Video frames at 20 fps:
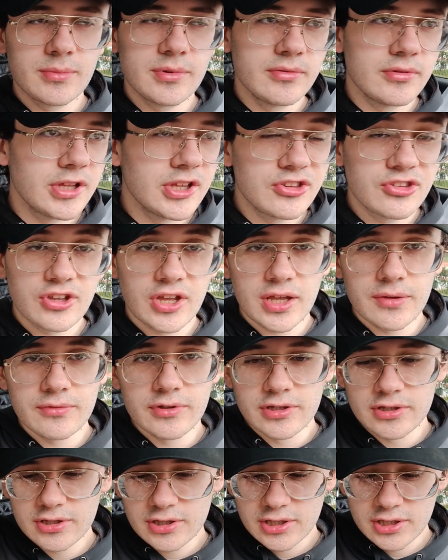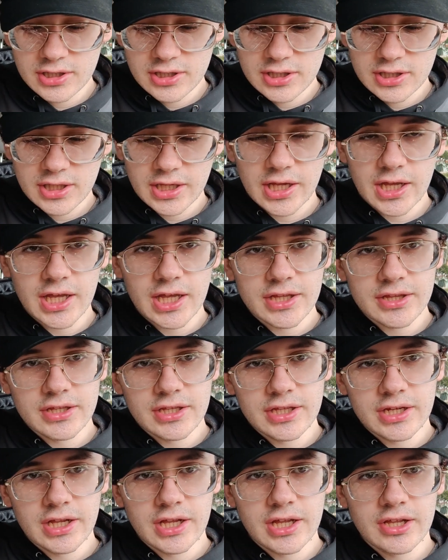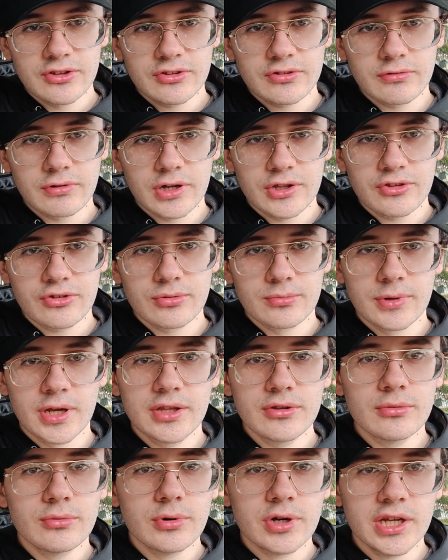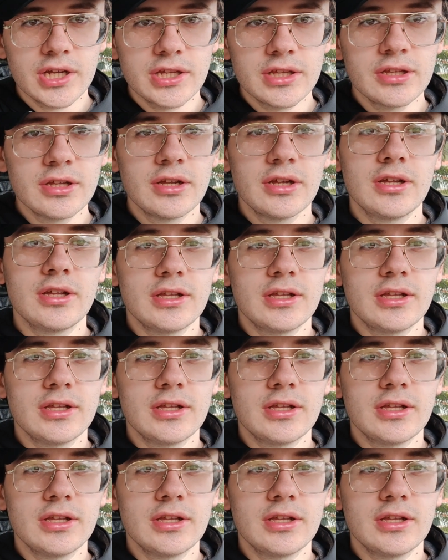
I mean, it's heavy, and it has quite some handle weight.